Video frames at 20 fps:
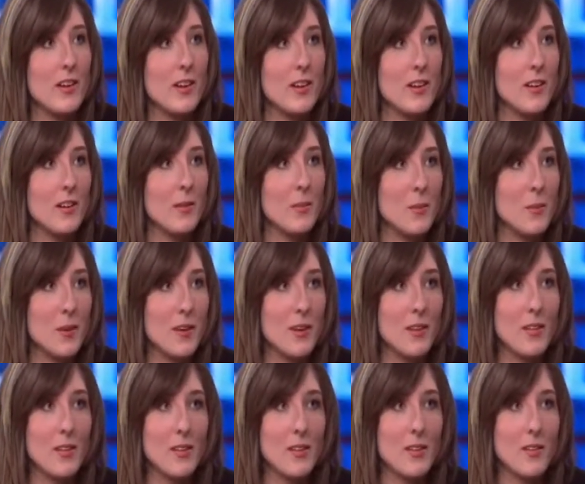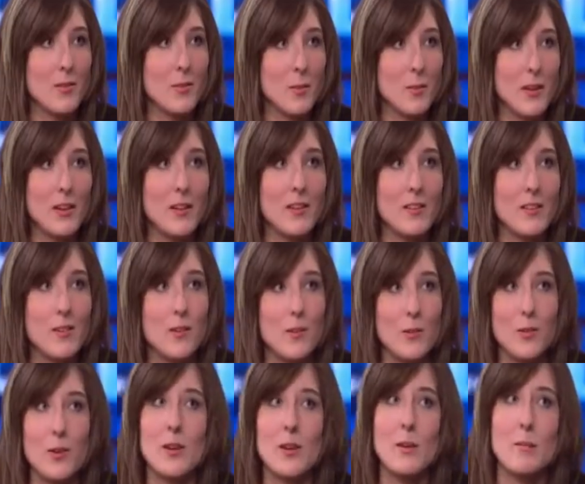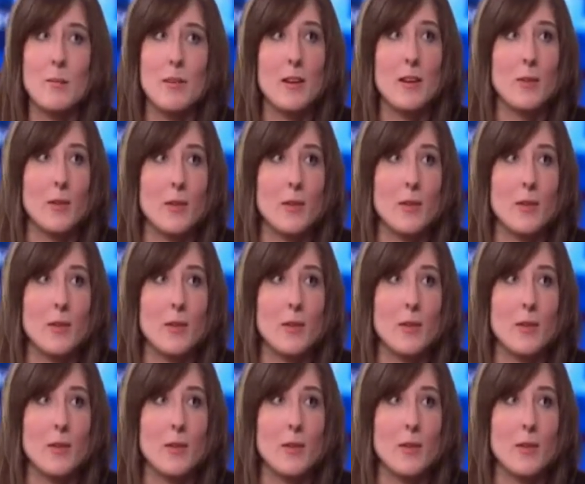but I think we can overcome that